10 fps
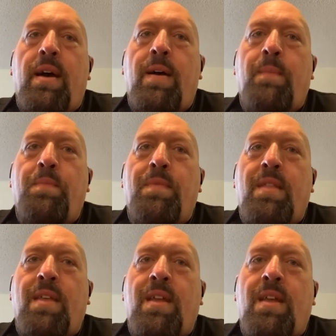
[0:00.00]
um,
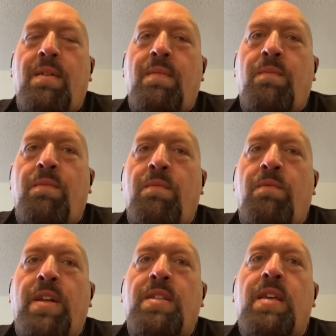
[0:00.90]

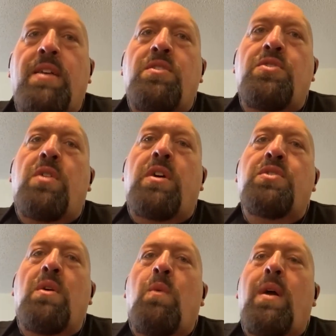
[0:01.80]
vince has a
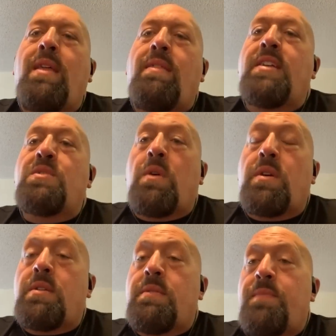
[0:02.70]
structure on what he thinks
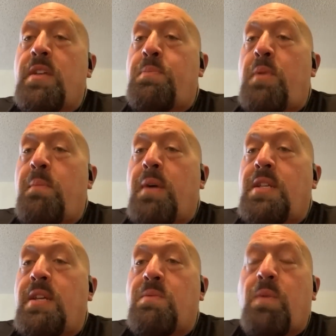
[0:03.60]
works and it's pretty
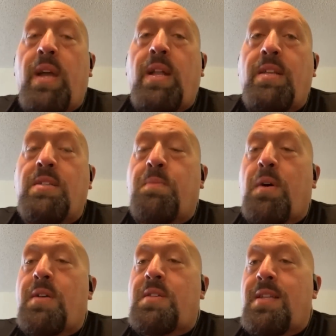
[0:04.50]
much his way and he's the
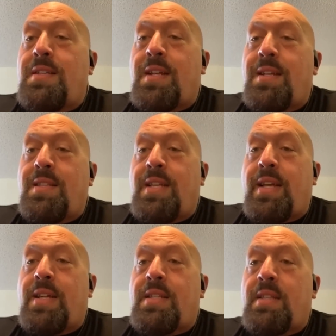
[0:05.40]
boss and he signed the
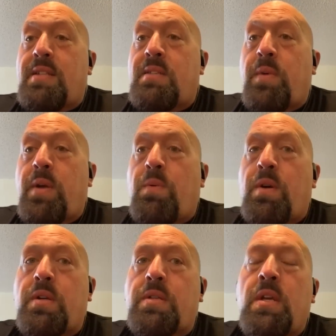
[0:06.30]
tickets and that's the way it
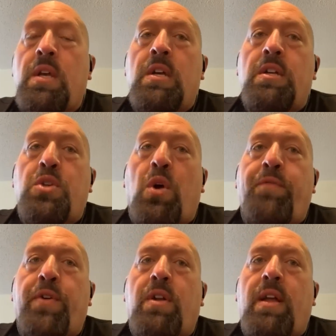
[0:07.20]
works so if
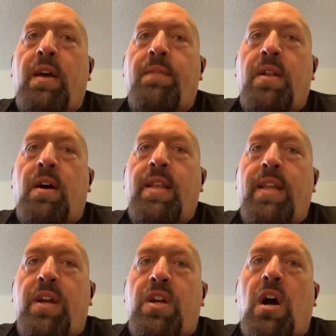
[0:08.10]
you're going to have an
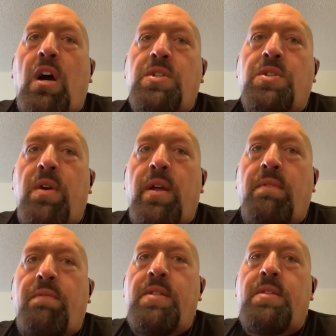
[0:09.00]
idea contrary
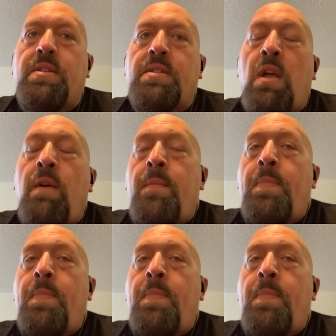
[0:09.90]
to vince's